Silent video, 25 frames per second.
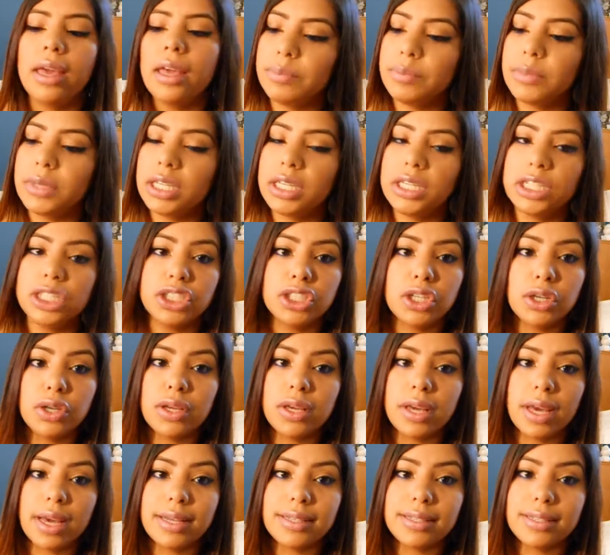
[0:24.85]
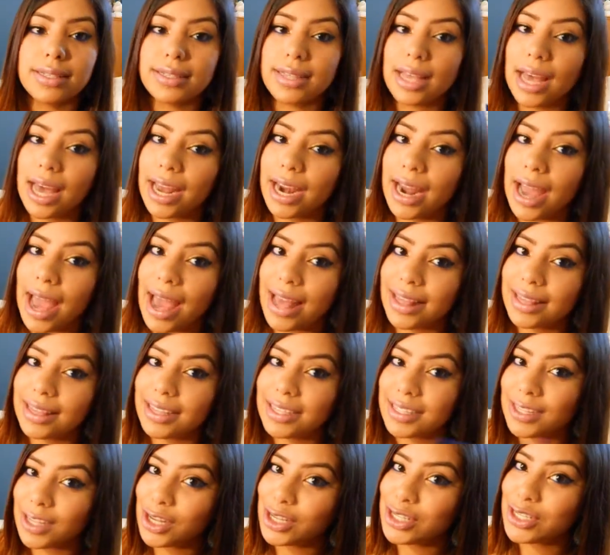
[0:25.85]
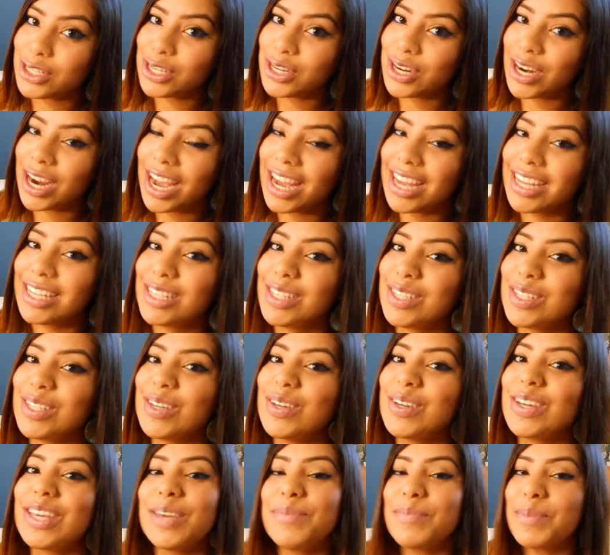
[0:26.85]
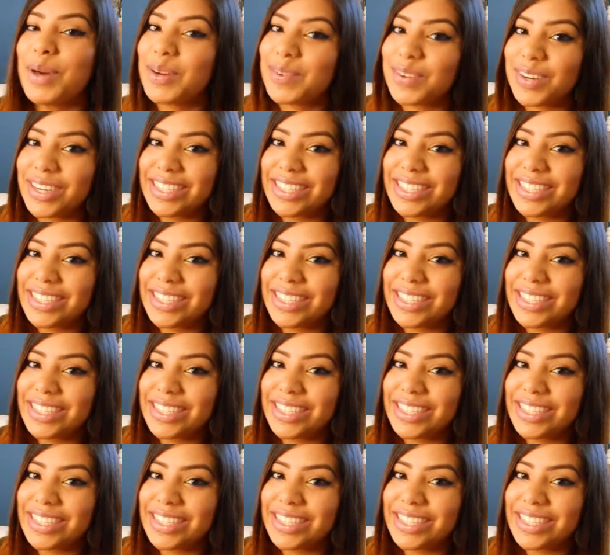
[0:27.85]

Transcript: I'm going to show you guys is how to add this onto your eyes, so keep on